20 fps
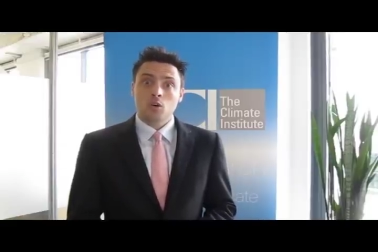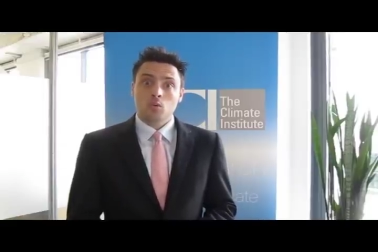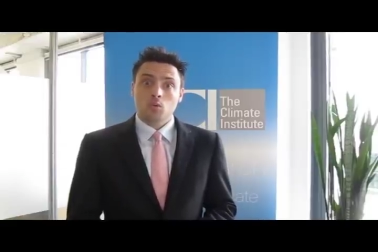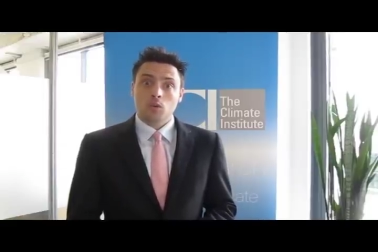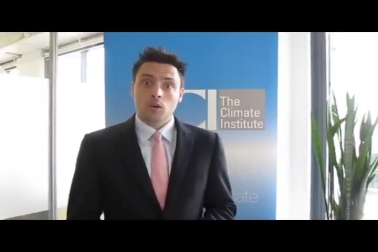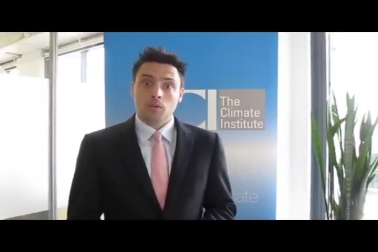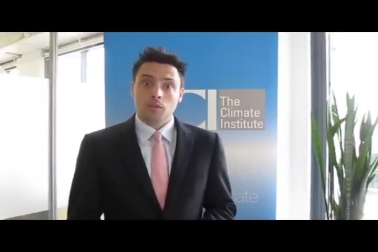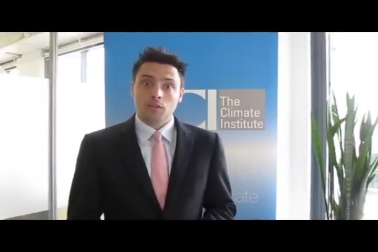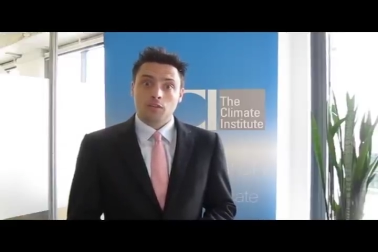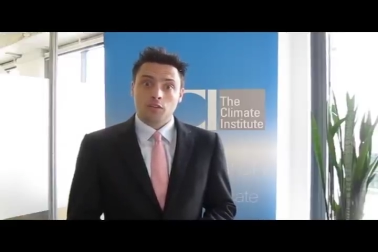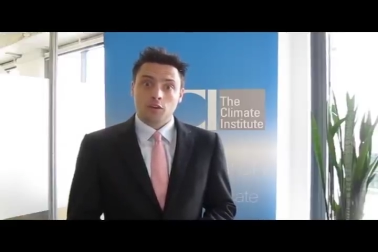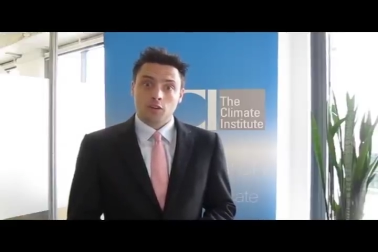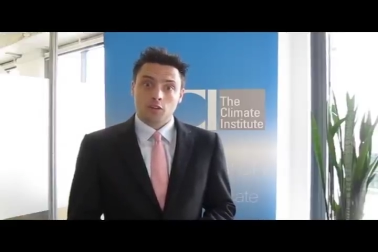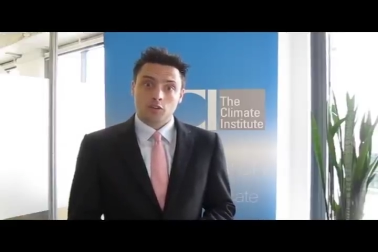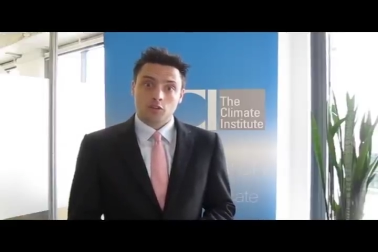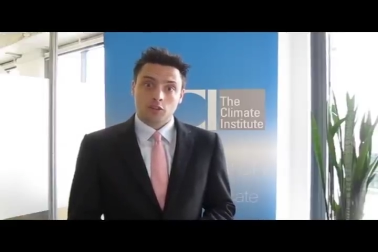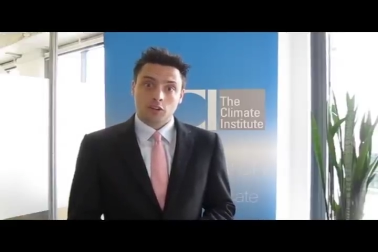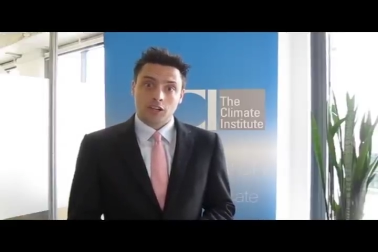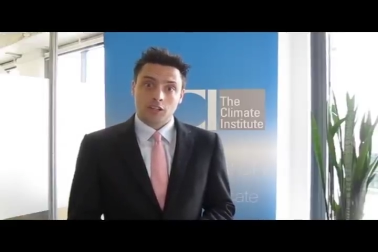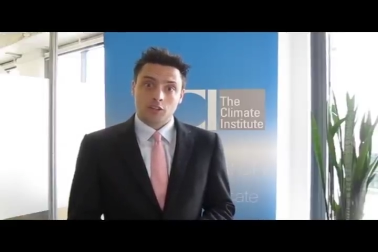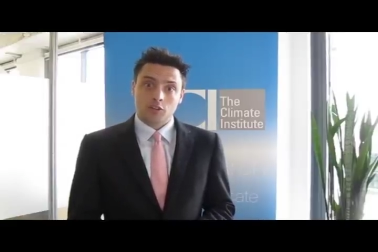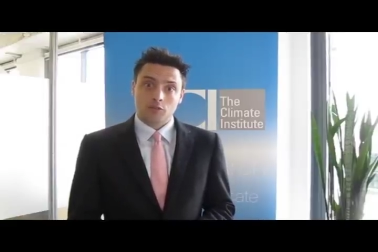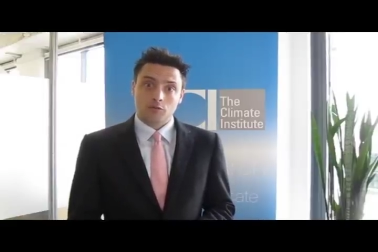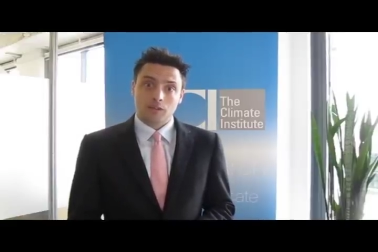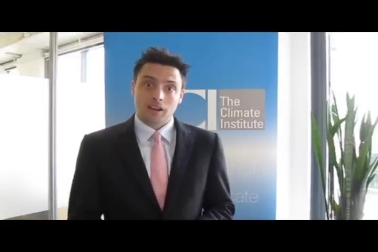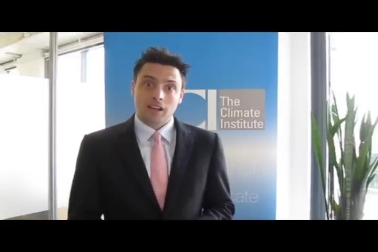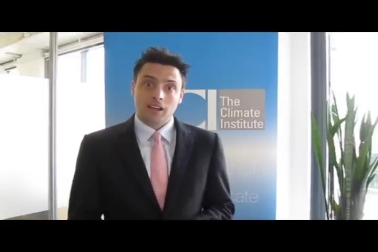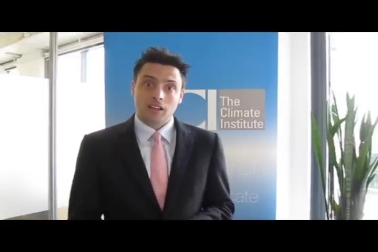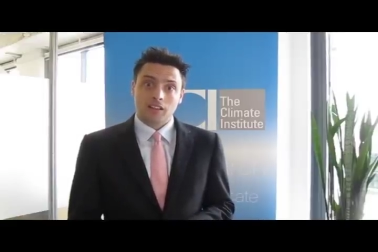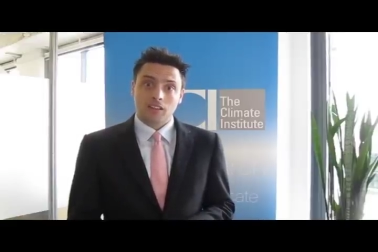where we first tried to
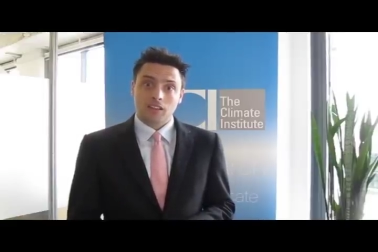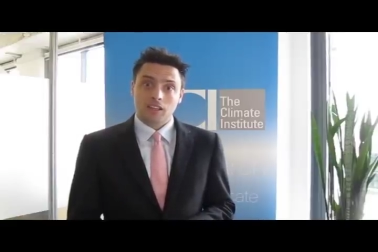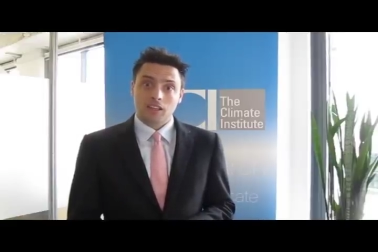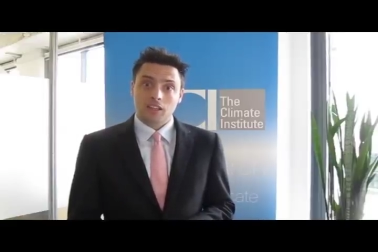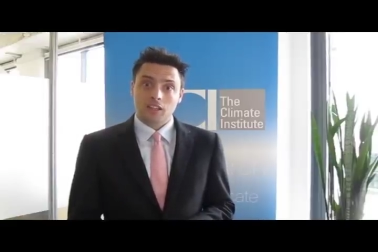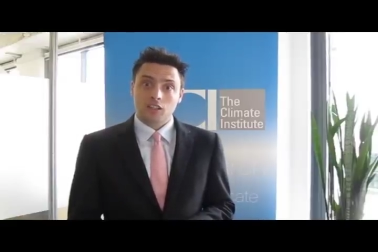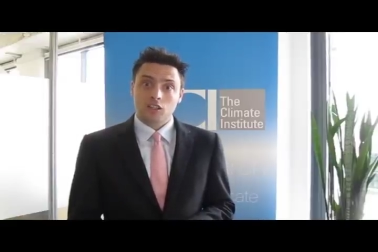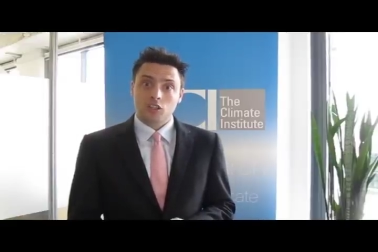rank the